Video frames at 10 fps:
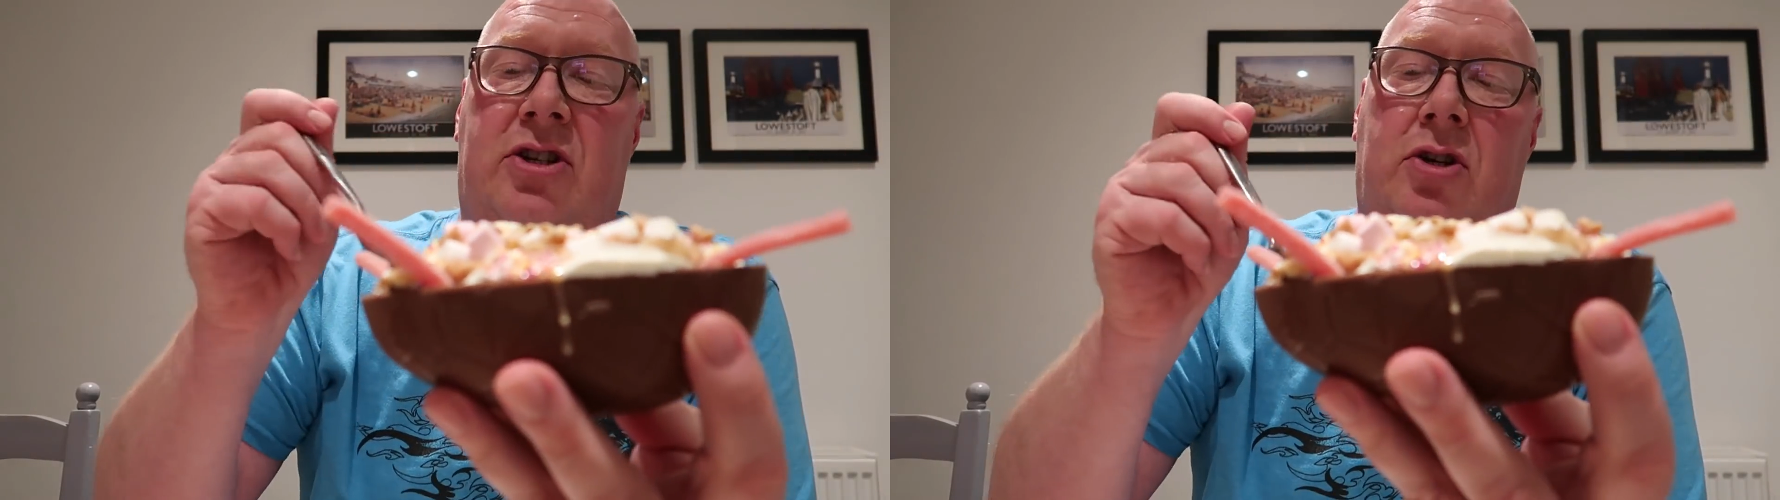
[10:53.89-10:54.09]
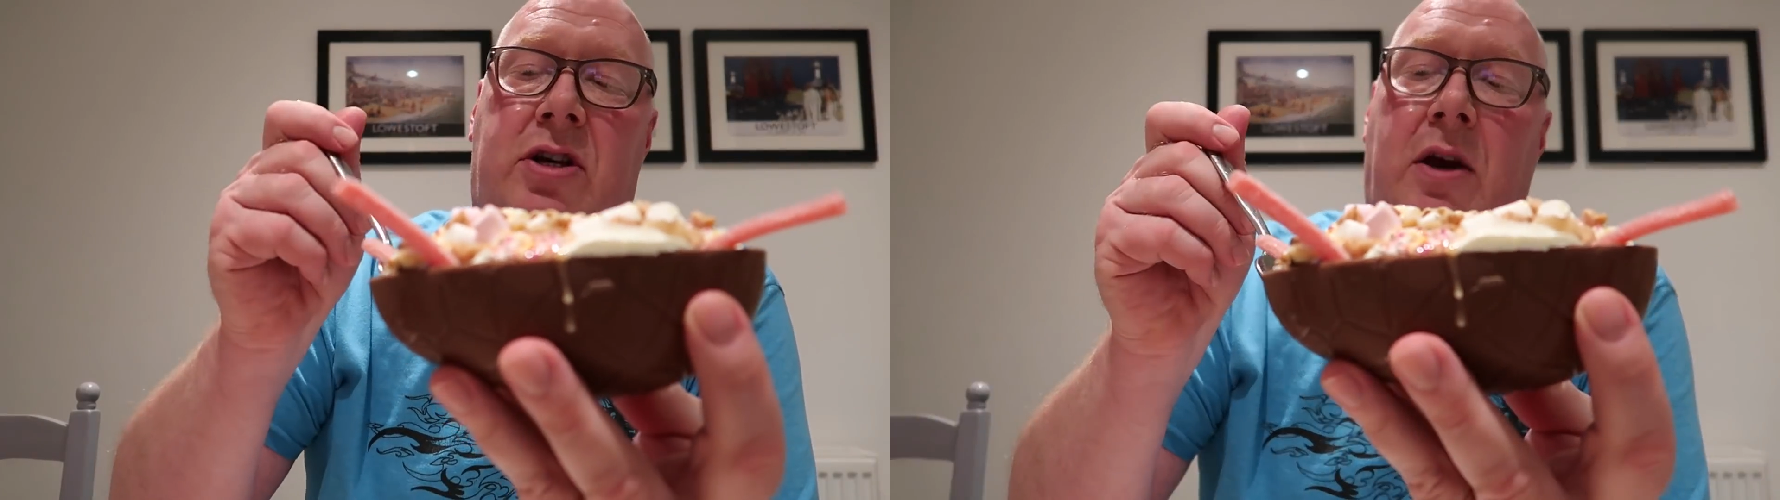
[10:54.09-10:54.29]

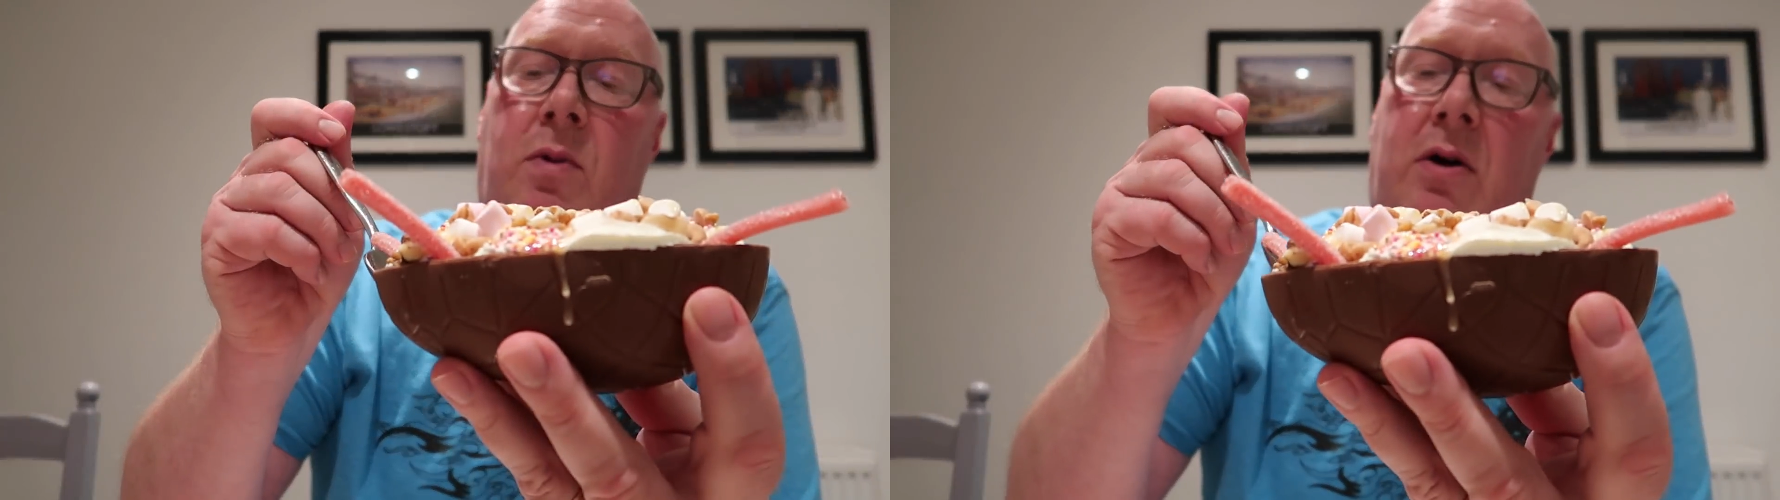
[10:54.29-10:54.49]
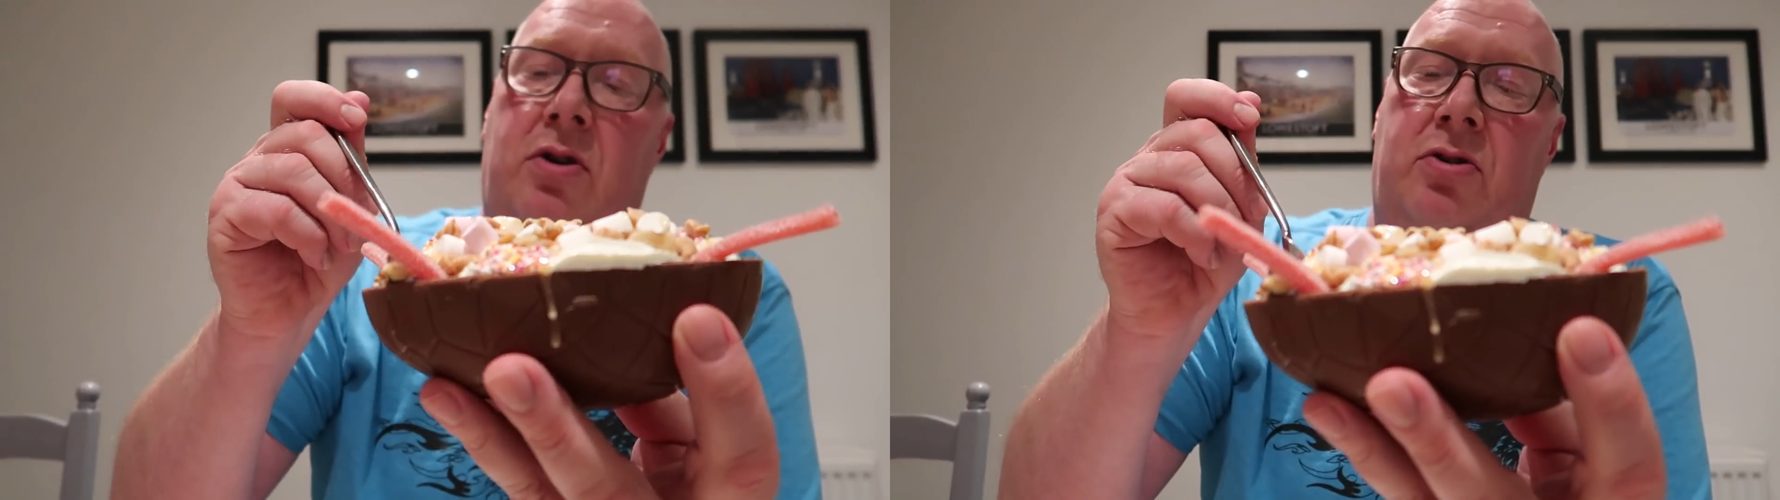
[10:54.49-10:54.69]
Let's tuck
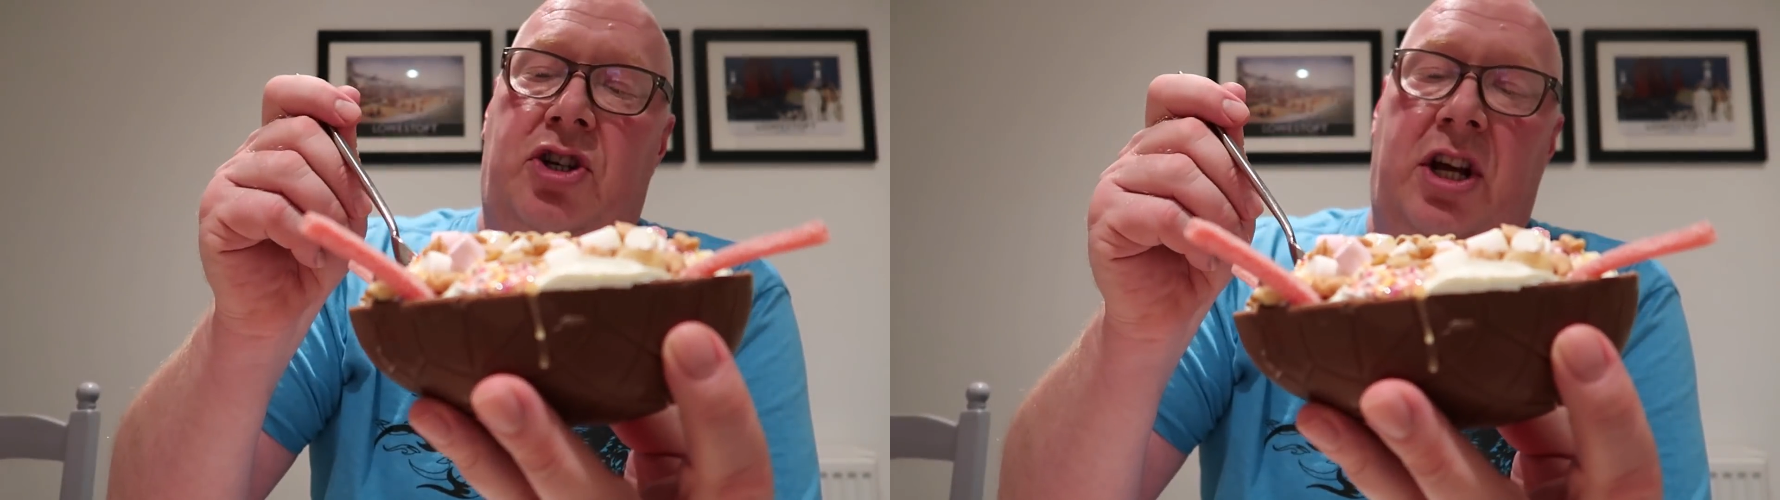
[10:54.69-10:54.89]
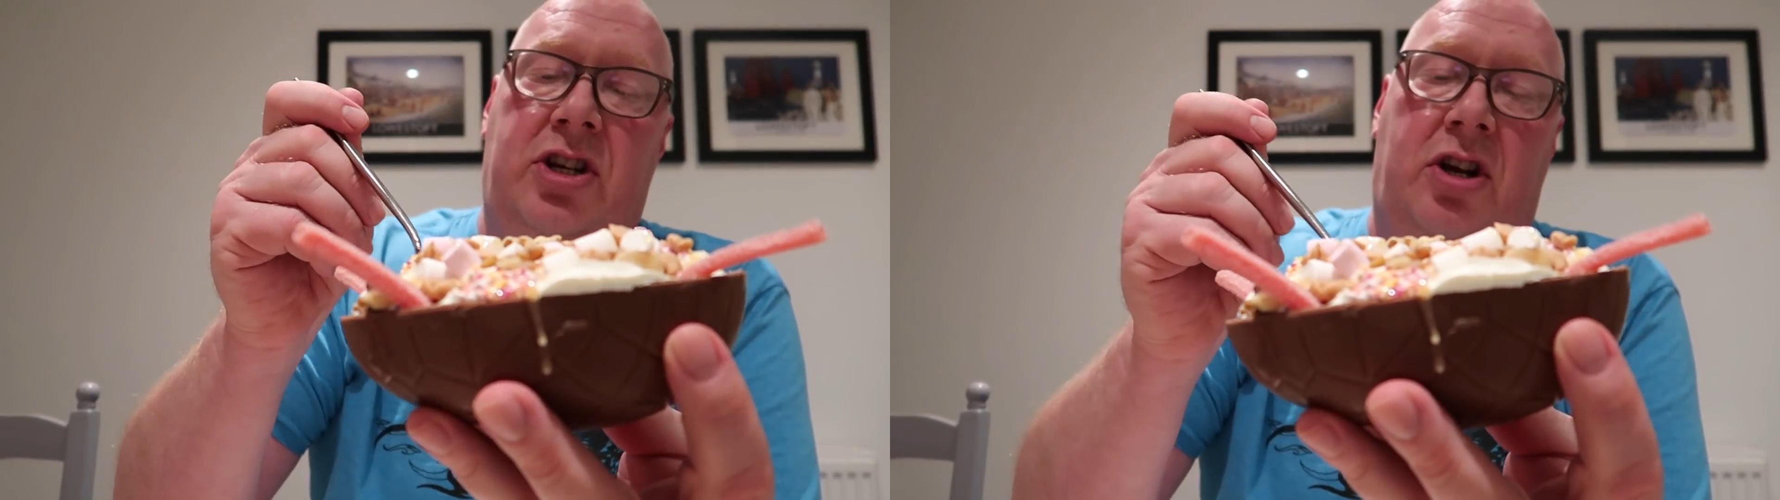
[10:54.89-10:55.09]
in. Well done,
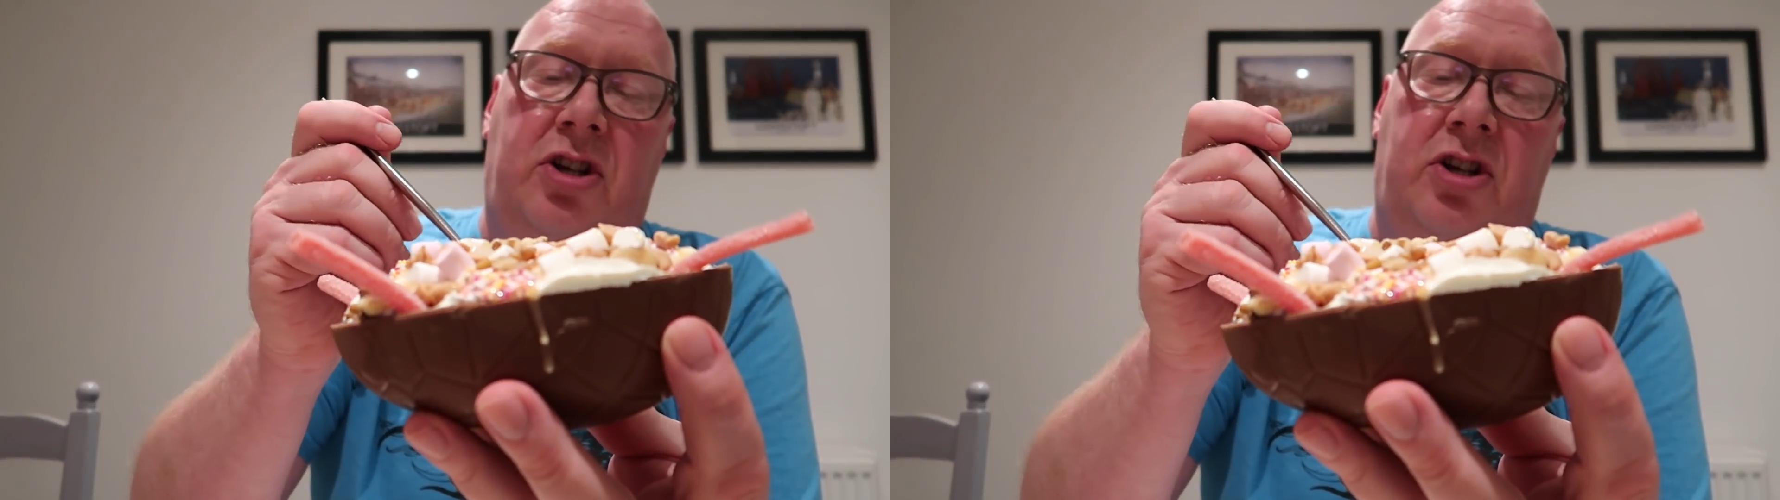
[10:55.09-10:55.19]
Ginge.